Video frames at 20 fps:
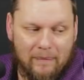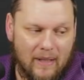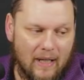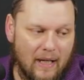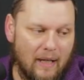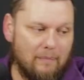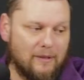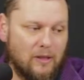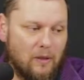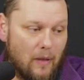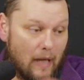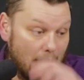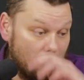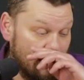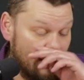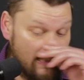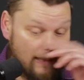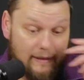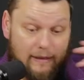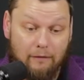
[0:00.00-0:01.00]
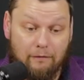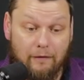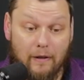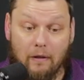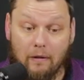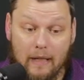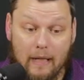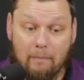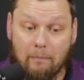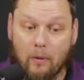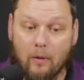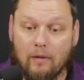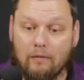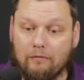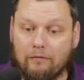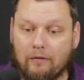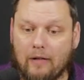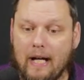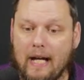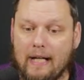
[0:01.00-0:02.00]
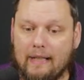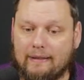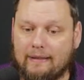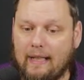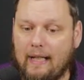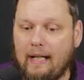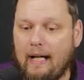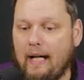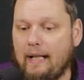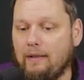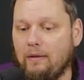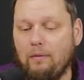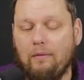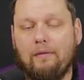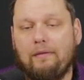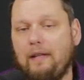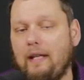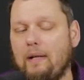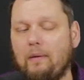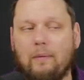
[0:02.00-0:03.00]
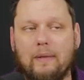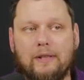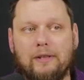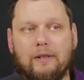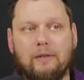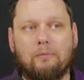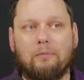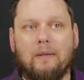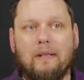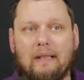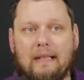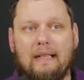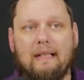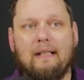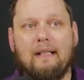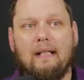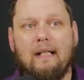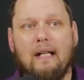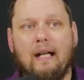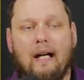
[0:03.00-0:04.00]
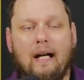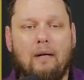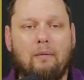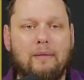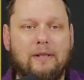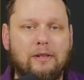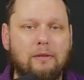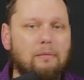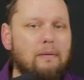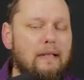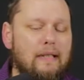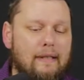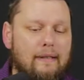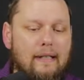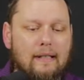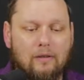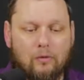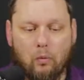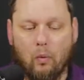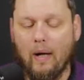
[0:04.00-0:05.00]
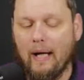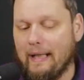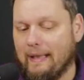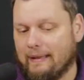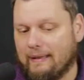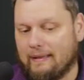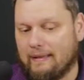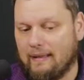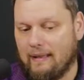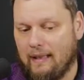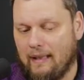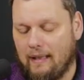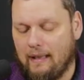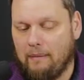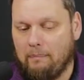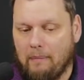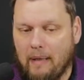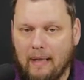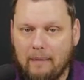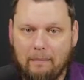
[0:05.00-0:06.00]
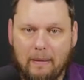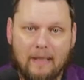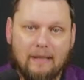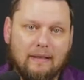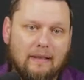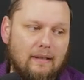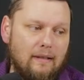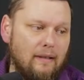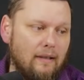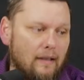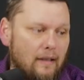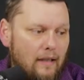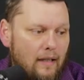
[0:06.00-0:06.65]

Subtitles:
It's a very important phrase. I don't think we should really think twice, in my opinion.